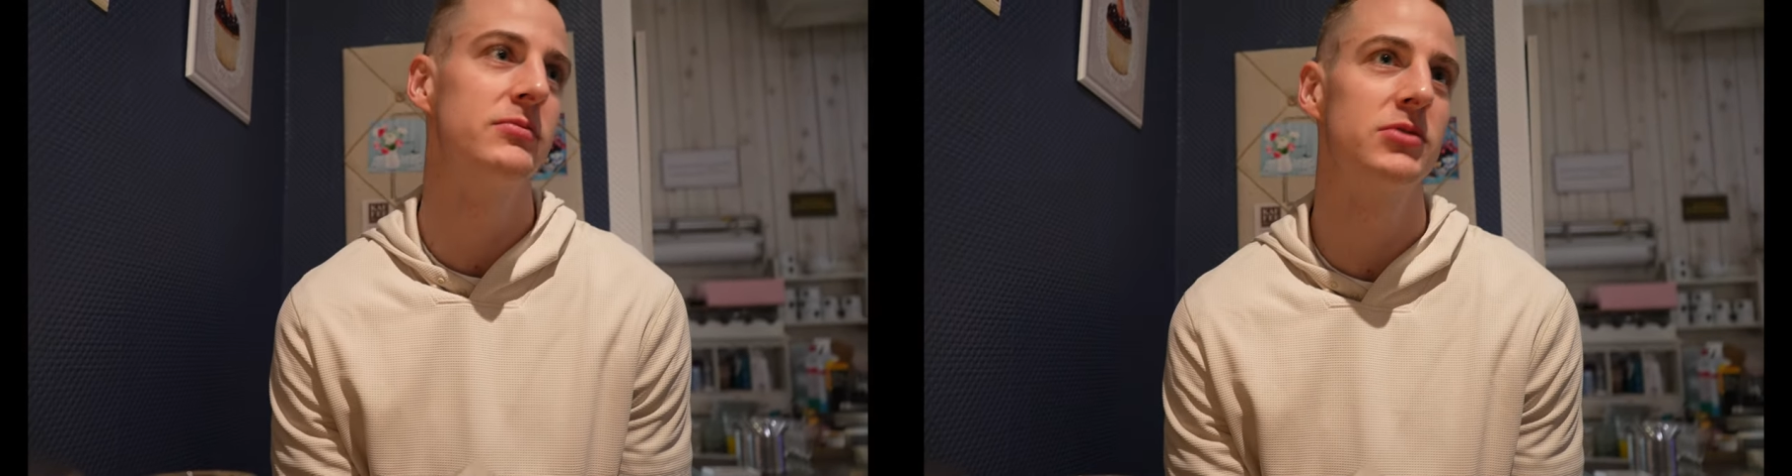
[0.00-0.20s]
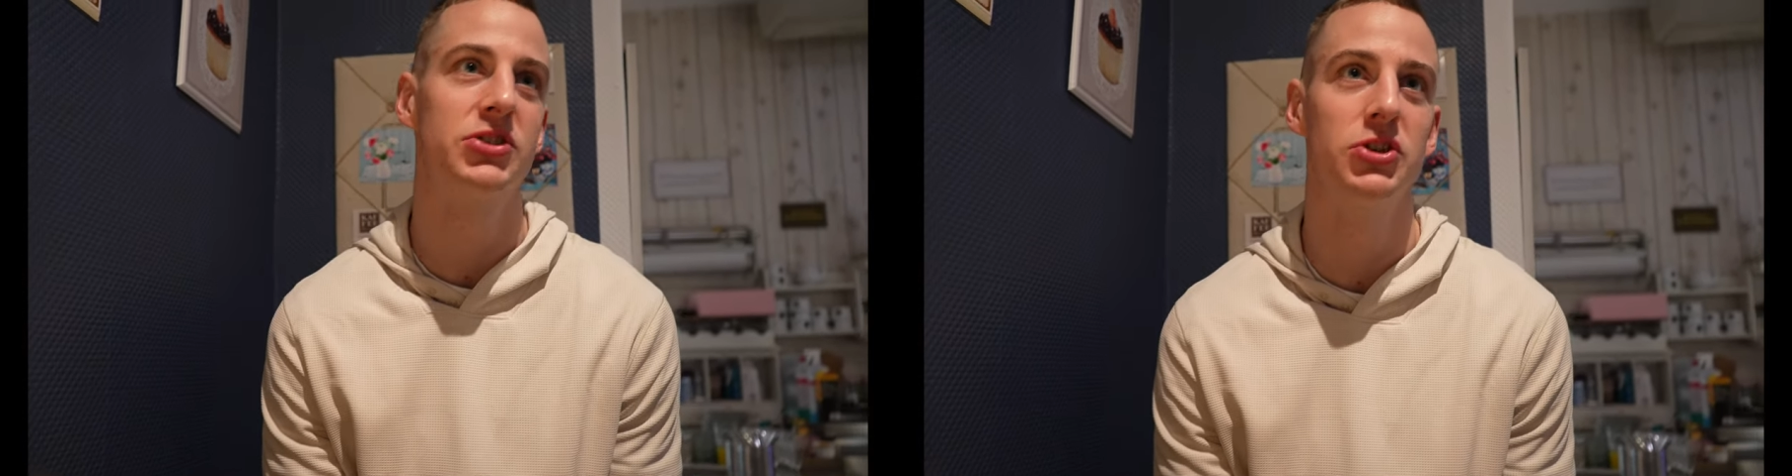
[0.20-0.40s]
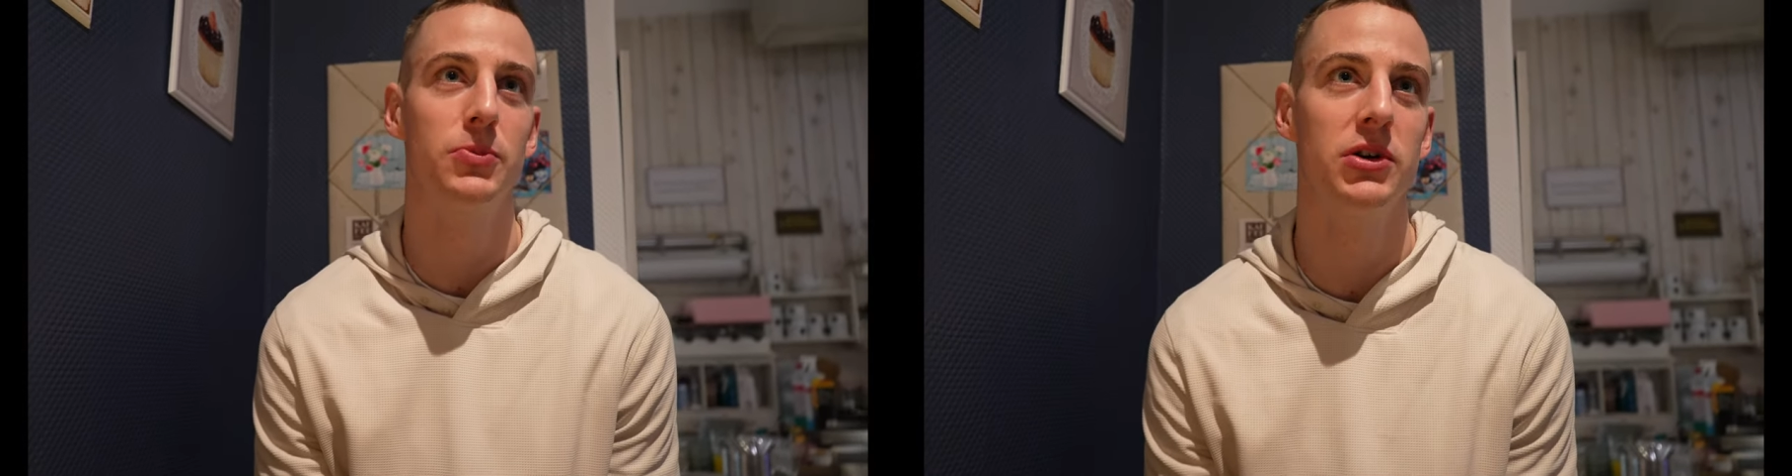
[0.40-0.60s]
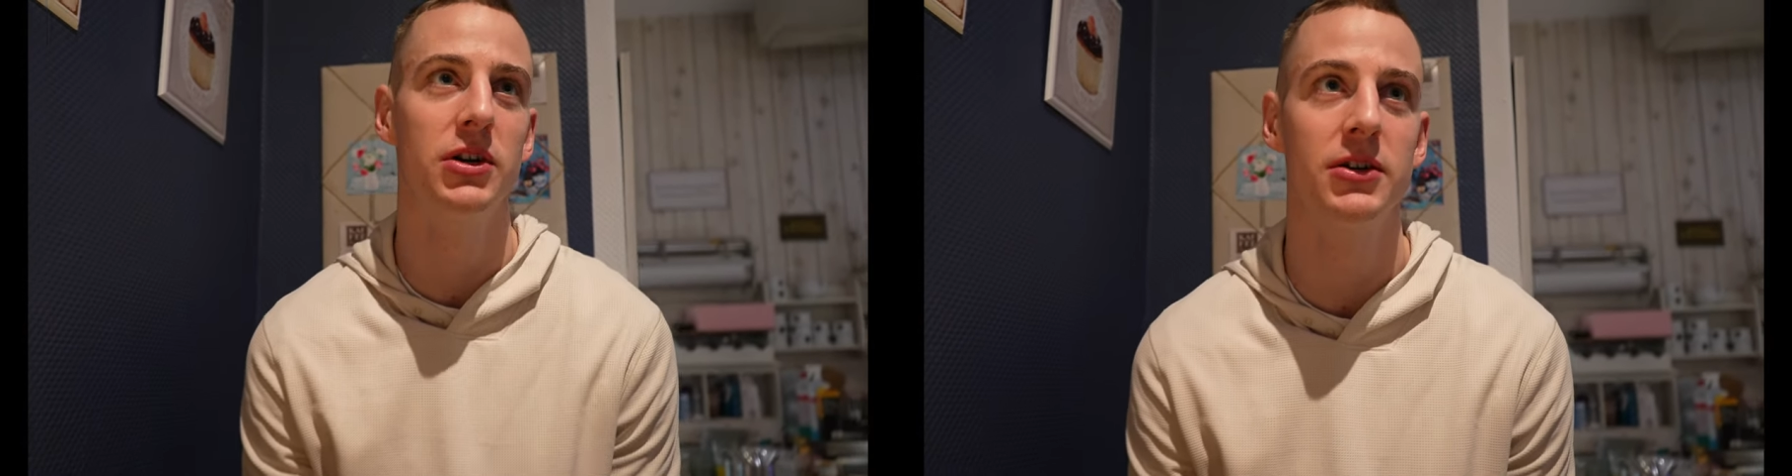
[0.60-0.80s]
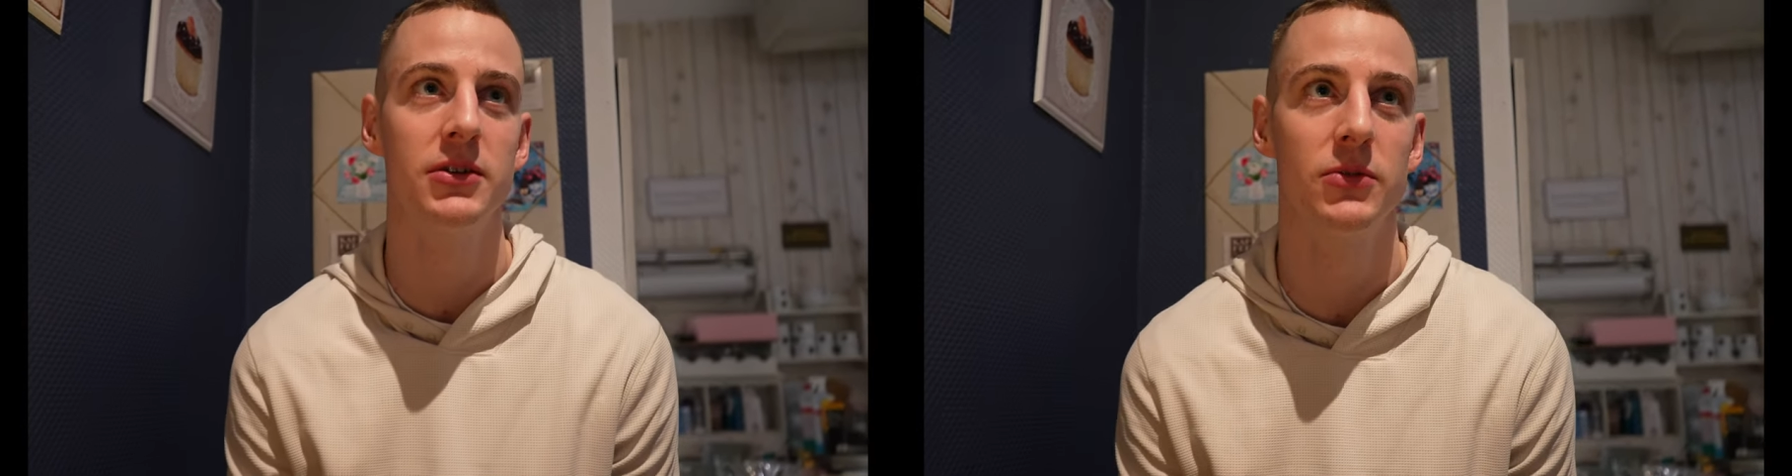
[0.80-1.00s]
We're
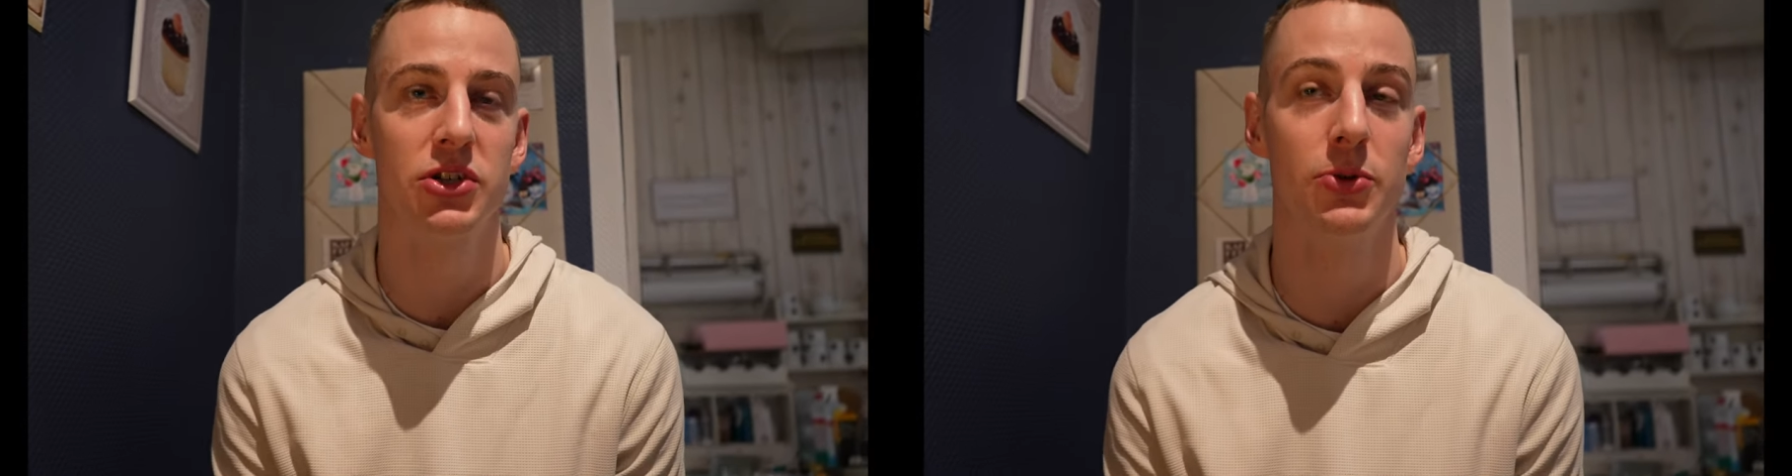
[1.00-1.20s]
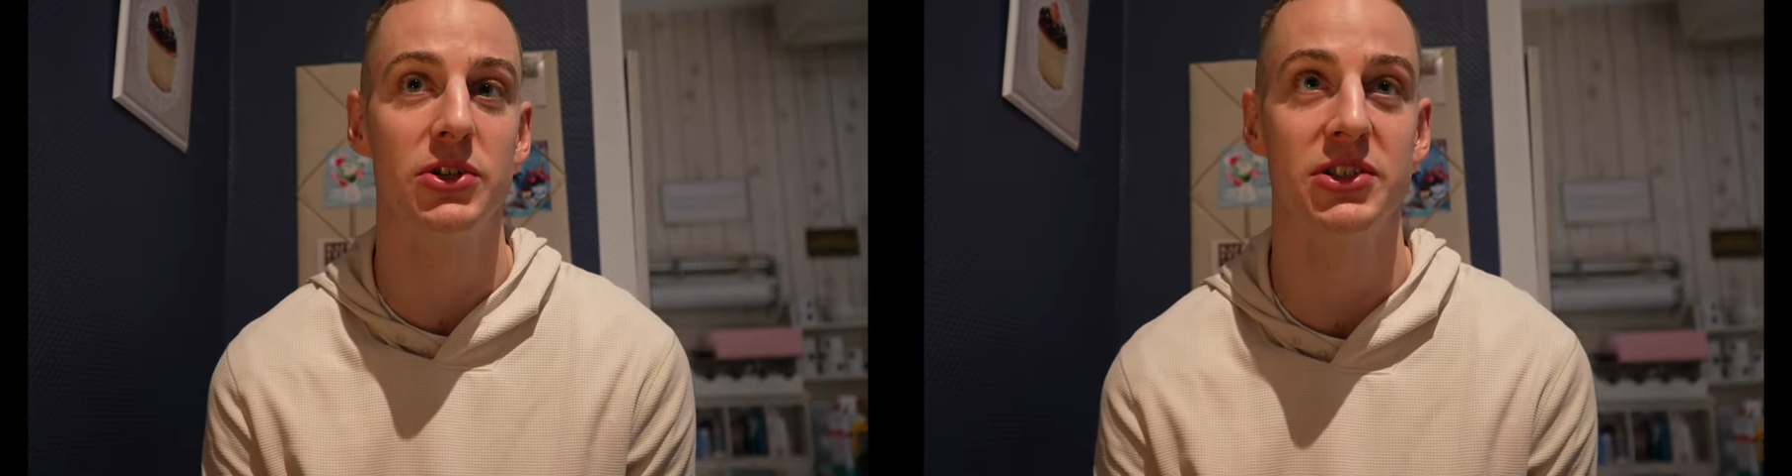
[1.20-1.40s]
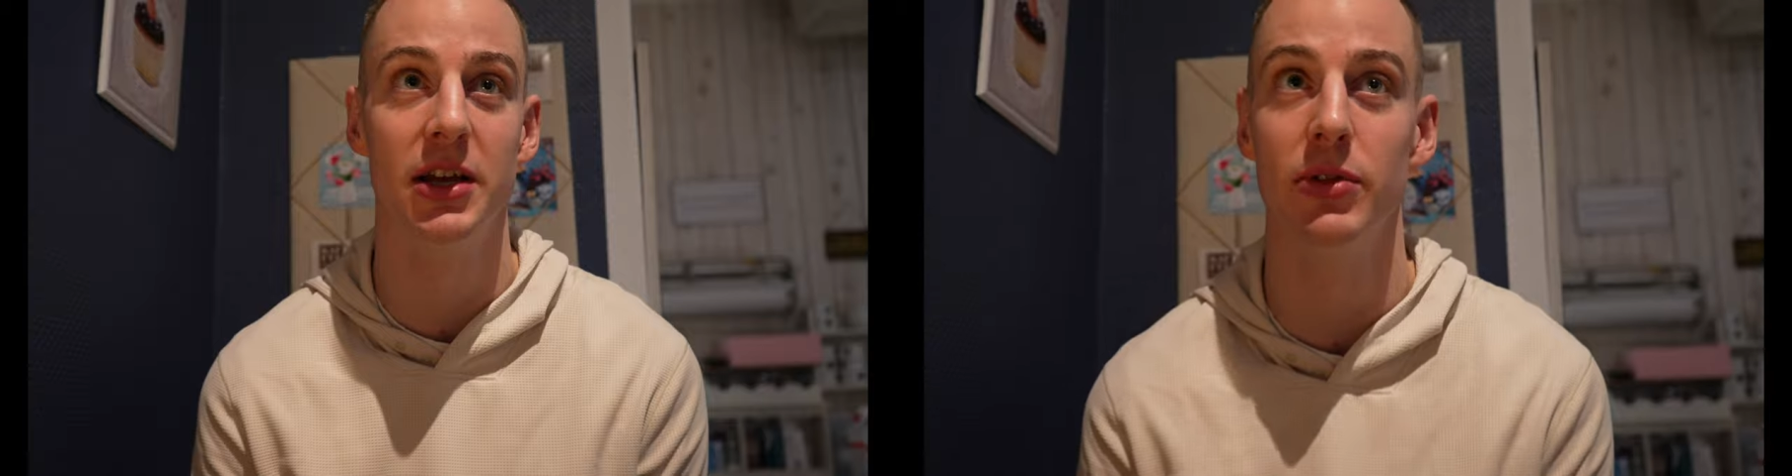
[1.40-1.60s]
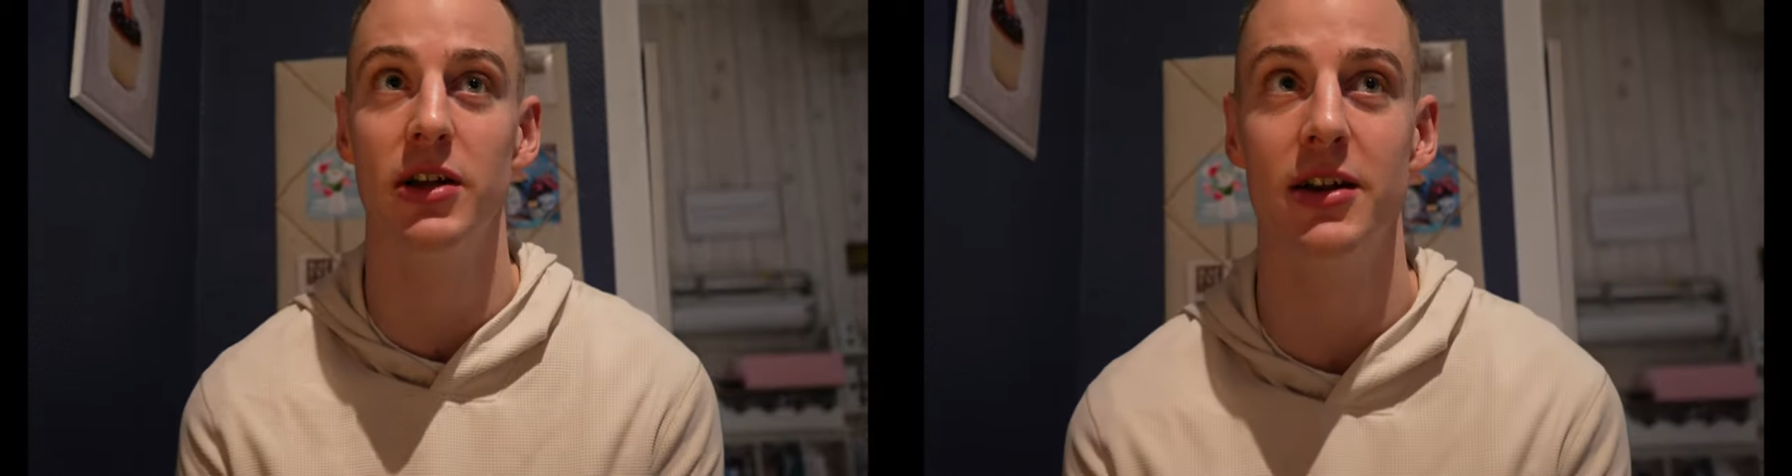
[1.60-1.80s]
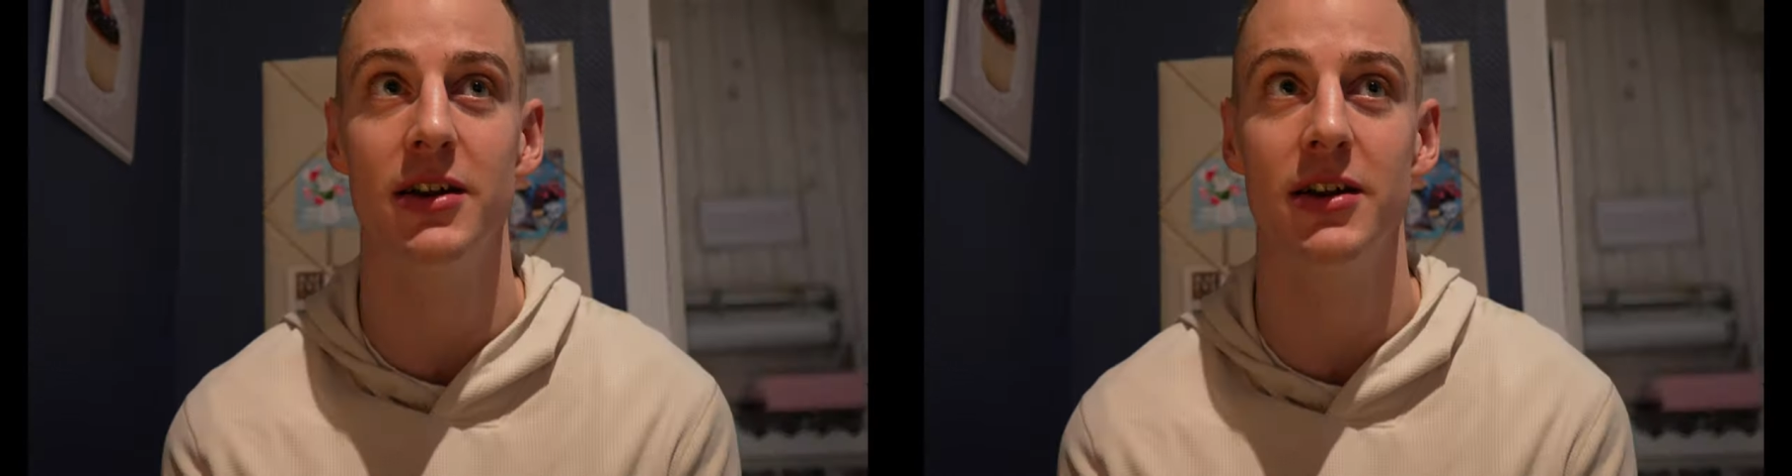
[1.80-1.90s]
super similar